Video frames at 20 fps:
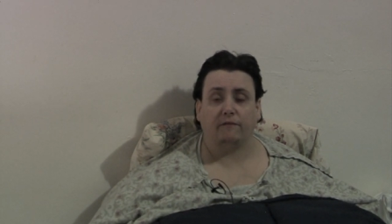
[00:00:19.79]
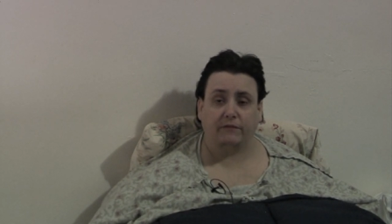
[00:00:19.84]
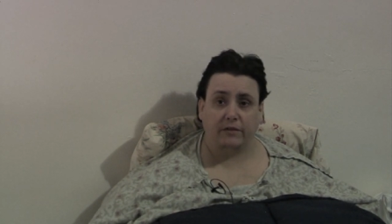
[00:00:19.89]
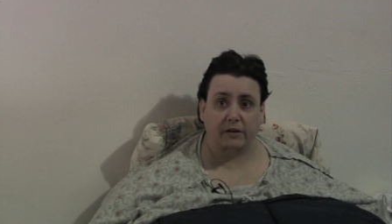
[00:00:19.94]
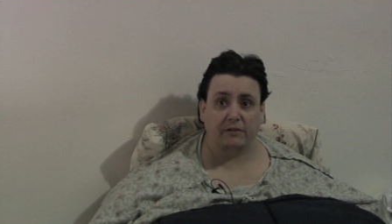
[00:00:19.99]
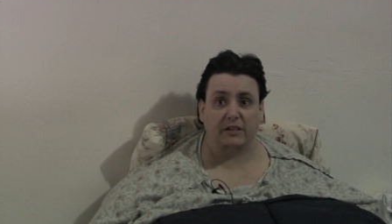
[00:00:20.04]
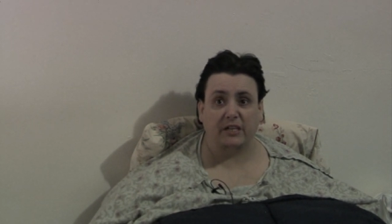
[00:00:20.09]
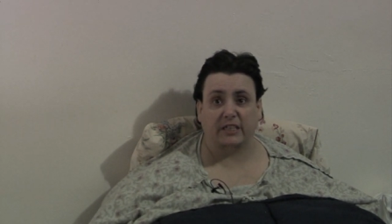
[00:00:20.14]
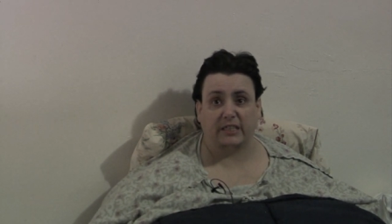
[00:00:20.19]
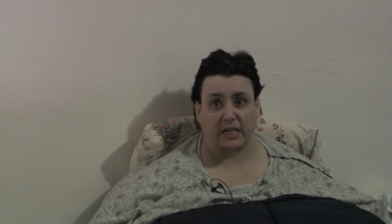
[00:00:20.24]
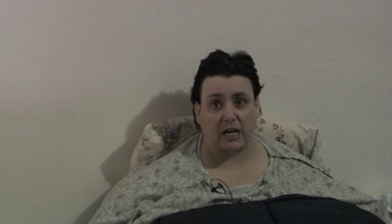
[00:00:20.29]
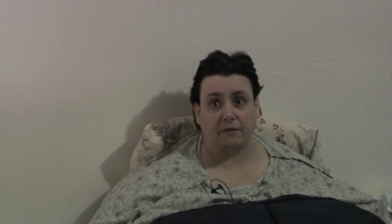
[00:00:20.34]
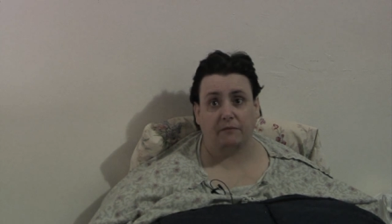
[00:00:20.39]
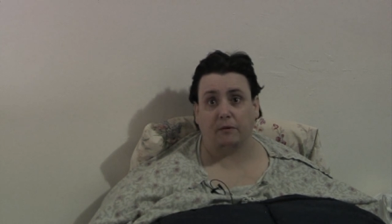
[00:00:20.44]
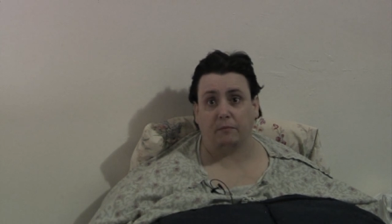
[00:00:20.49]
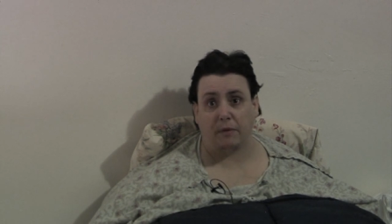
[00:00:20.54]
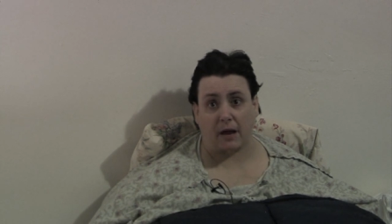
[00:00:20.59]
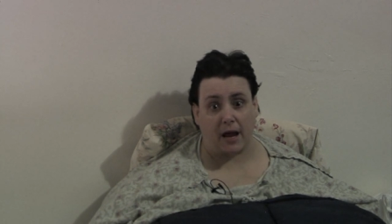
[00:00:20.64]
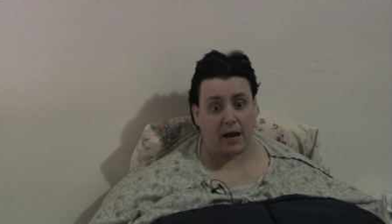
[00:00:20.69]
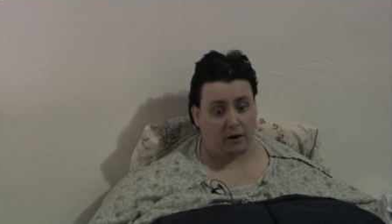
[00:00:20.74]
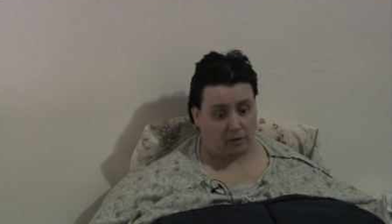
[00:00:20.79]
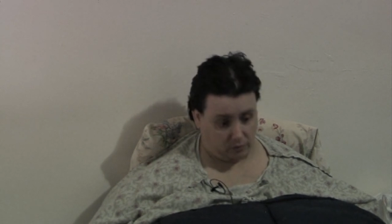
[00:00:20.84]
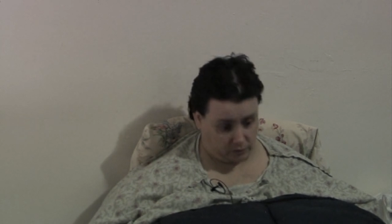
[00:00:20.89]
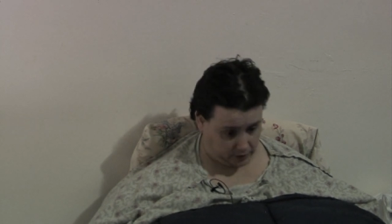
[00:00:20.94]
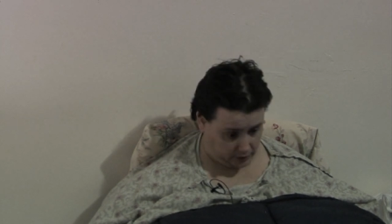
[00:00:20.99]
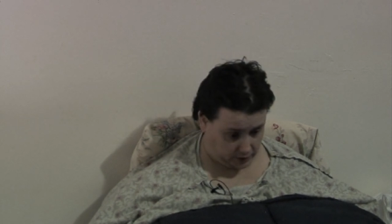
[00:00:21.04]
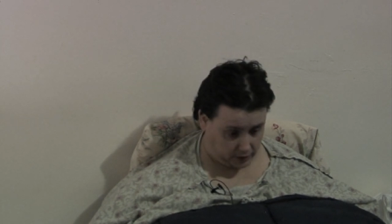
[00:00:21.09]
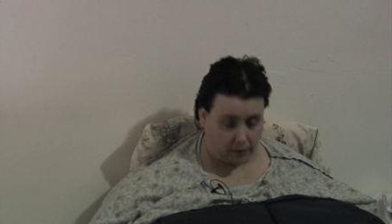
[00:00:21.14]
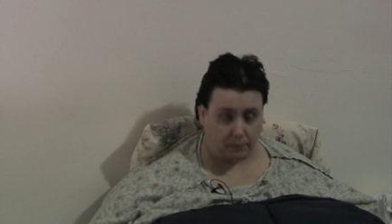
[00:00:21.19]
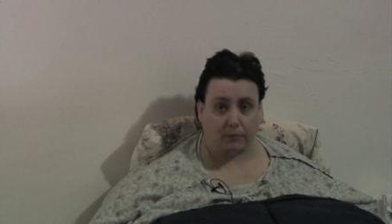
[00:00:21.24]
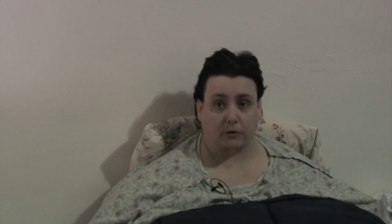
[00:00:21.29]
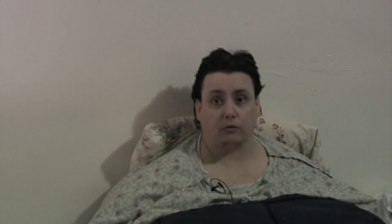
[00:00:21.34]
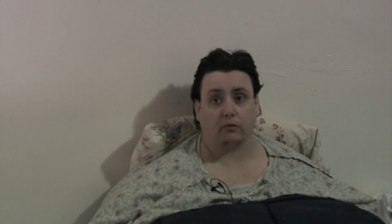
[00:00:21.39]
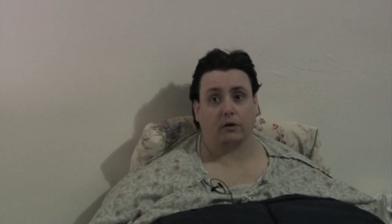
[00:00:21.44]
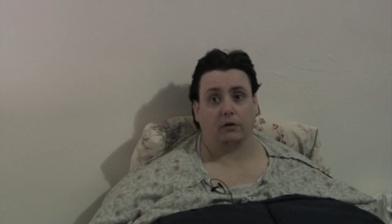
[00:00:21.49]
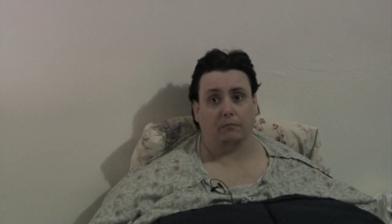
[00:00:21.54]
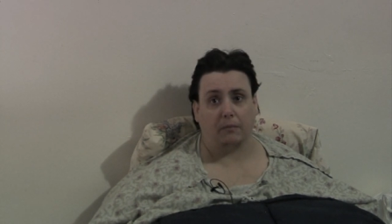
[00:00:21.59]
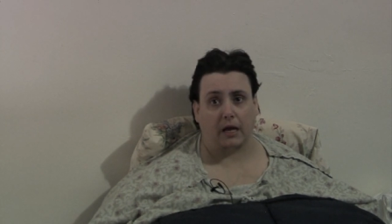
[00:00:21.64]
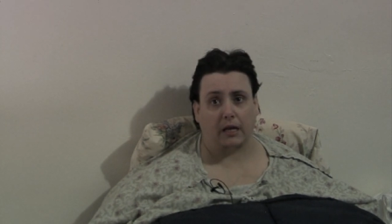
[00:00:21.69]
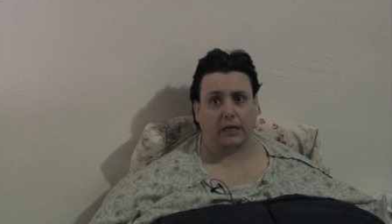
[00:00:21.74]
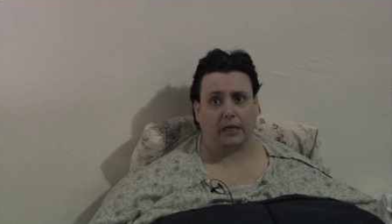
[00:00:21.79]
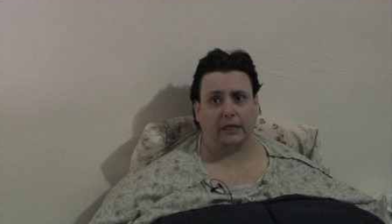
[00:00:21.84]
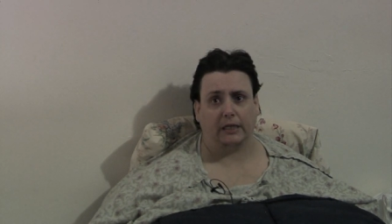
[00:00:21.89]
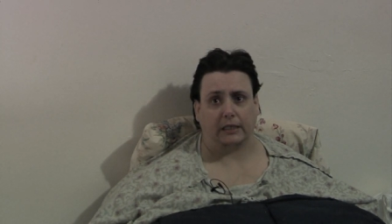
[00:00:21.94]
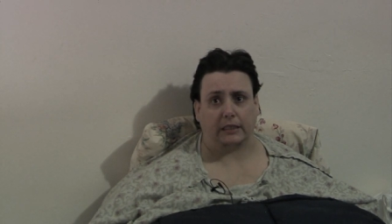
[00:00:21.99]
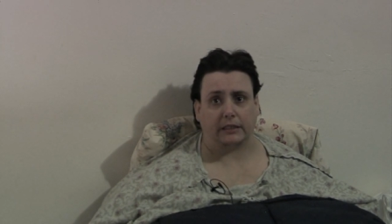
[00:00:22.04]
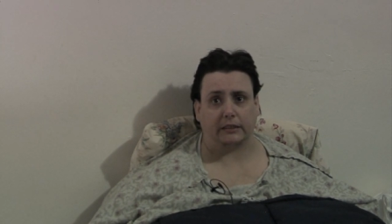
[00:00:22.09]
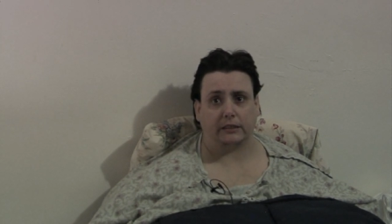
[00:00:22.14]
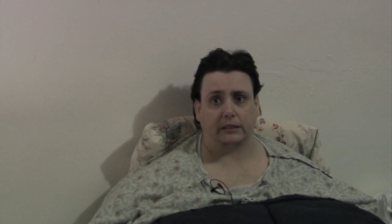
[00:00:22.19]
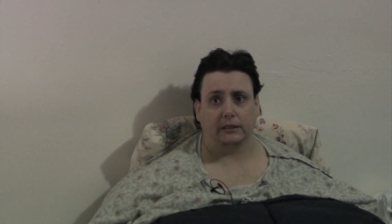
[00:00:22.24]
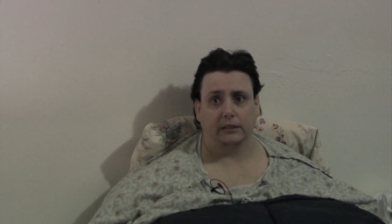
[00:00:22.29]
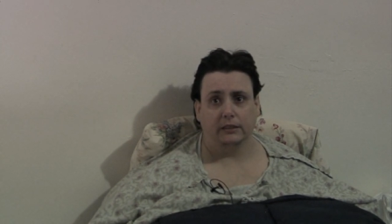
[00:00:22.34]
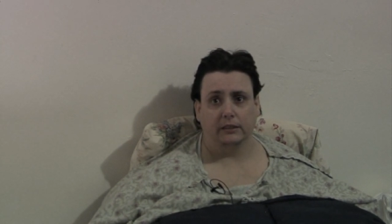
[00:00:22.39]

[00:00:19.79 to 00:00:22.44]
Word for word: 57 pounds that's in between my legs.